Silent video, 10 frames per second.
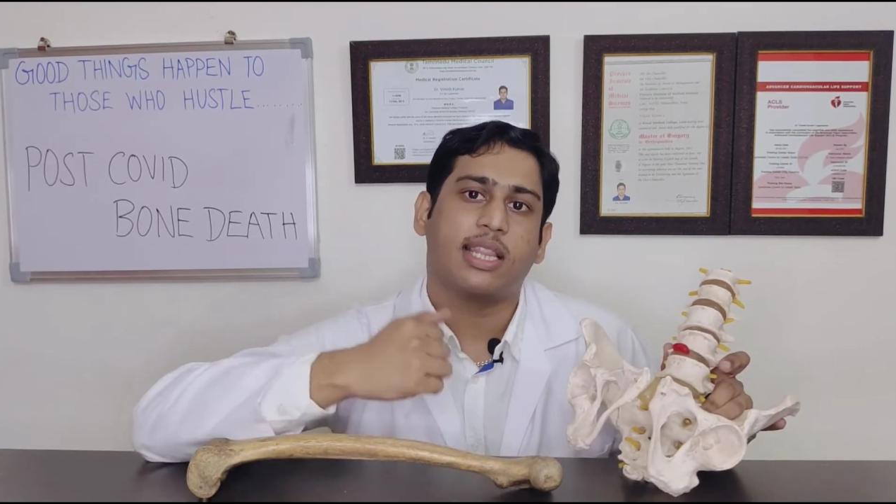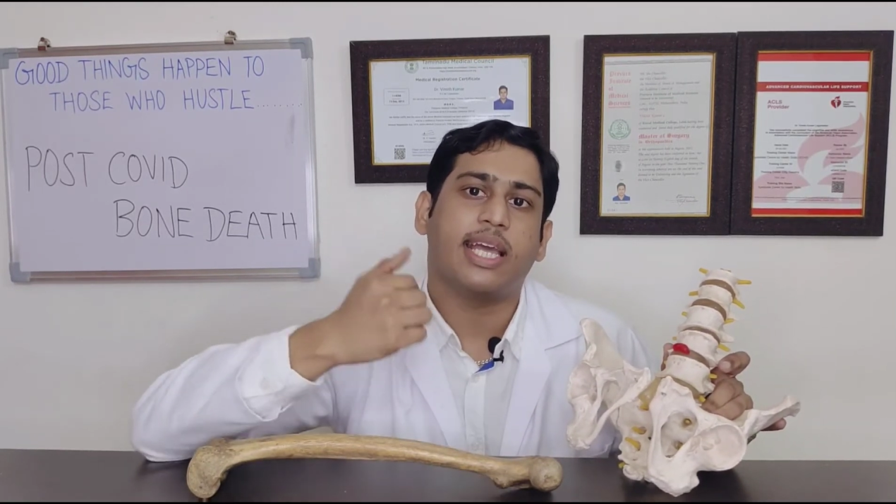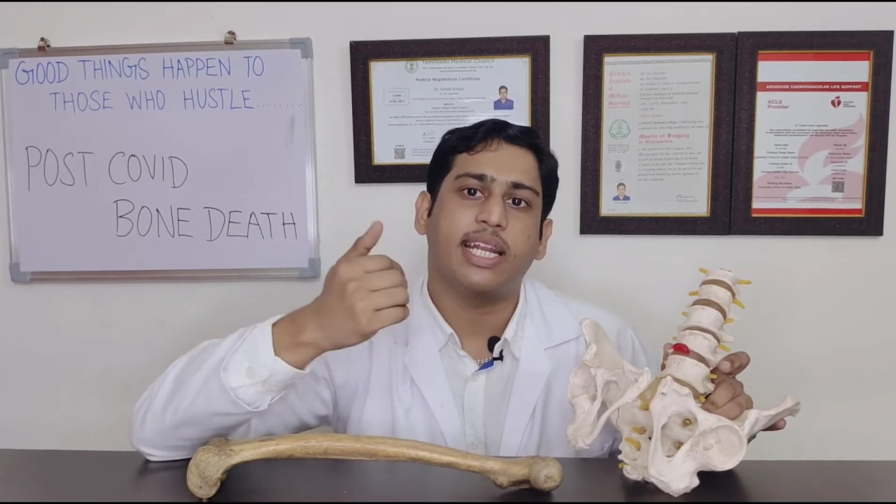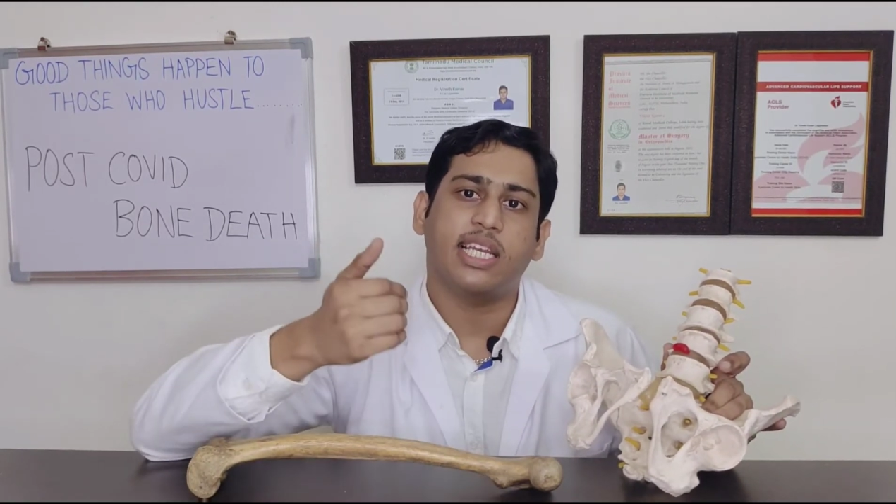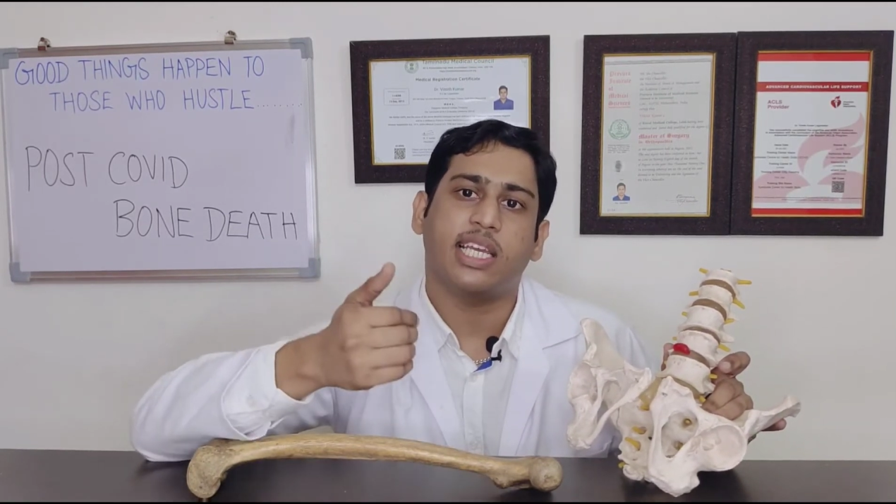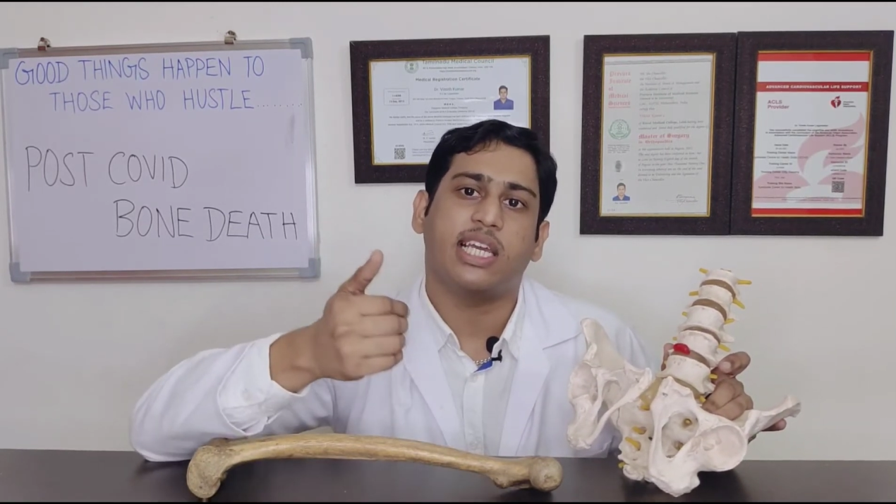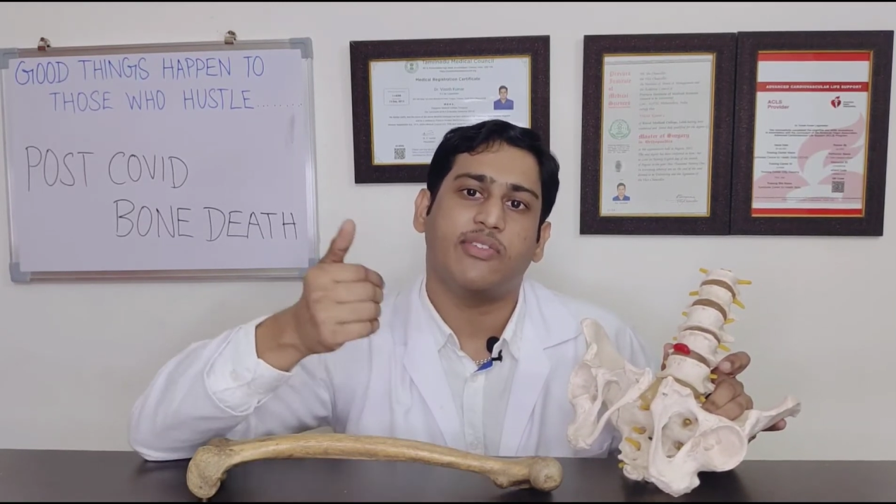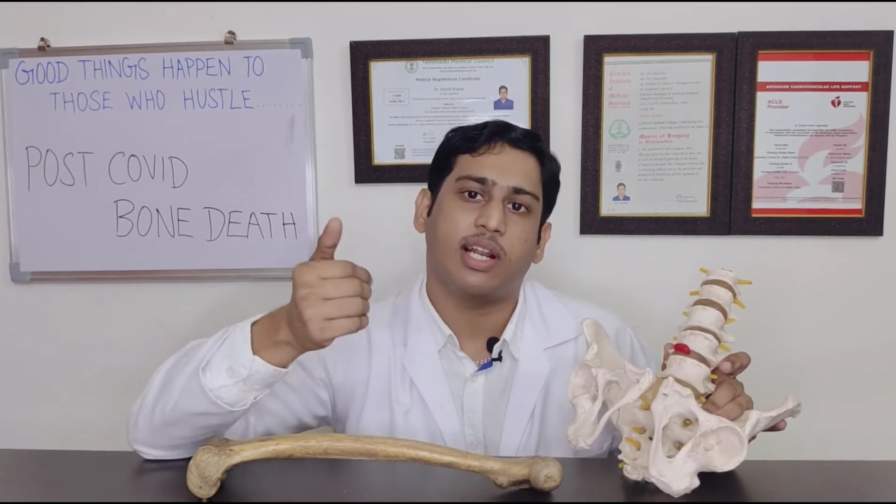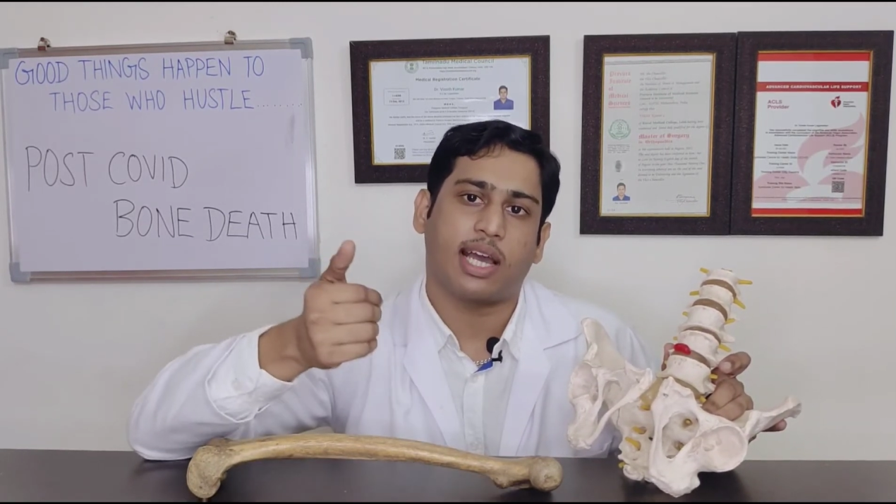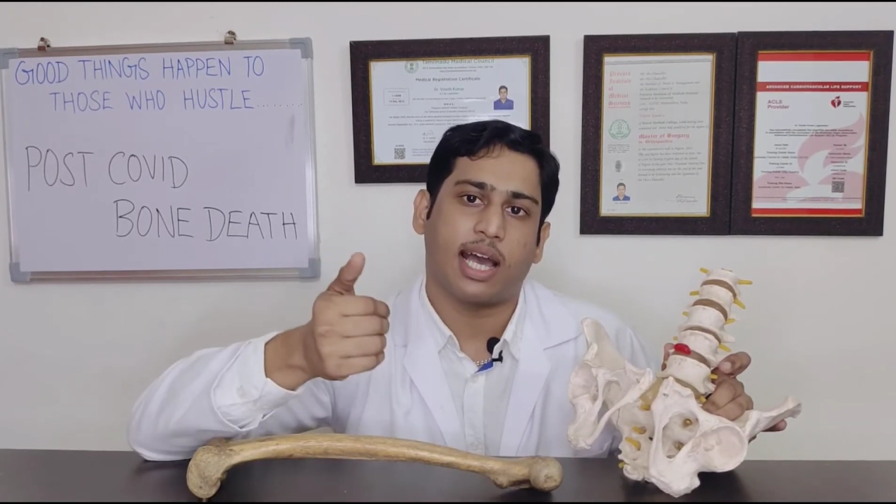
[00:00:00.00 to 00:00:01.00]
then he
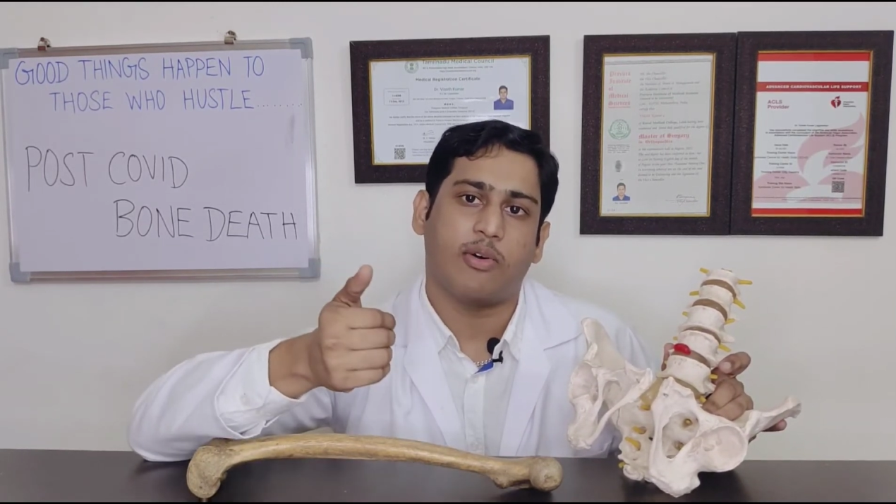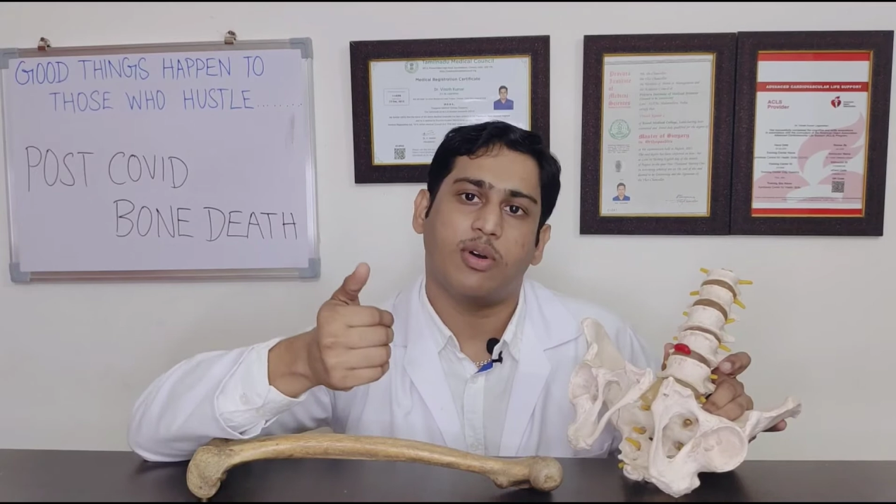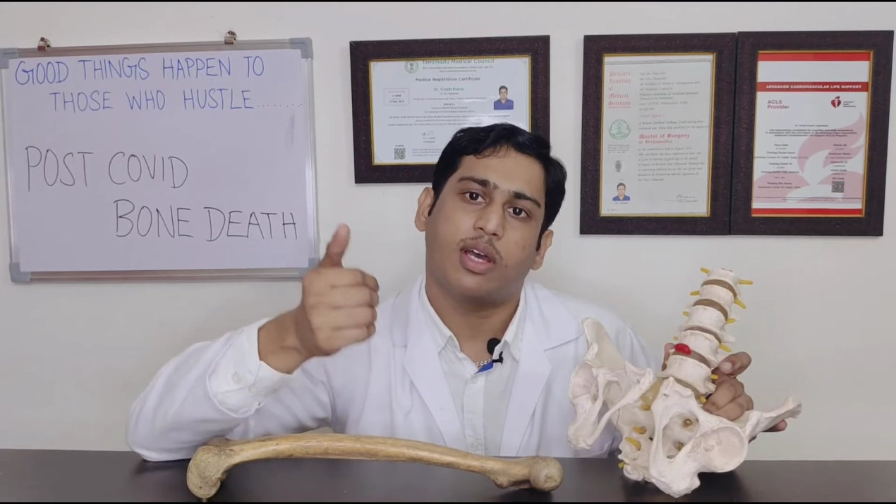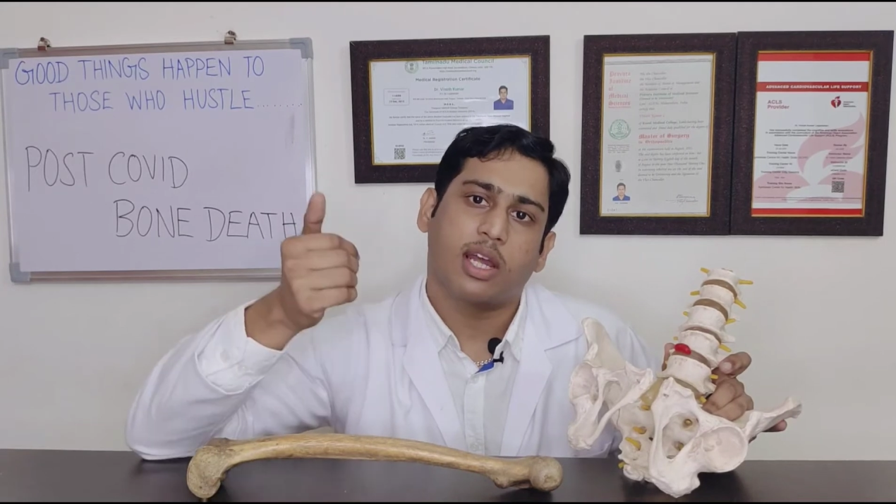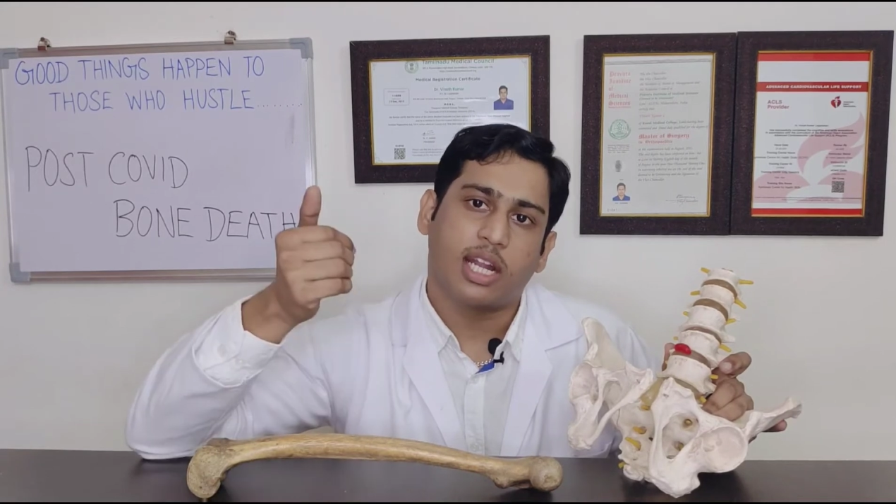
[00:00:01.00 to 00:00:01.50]
will have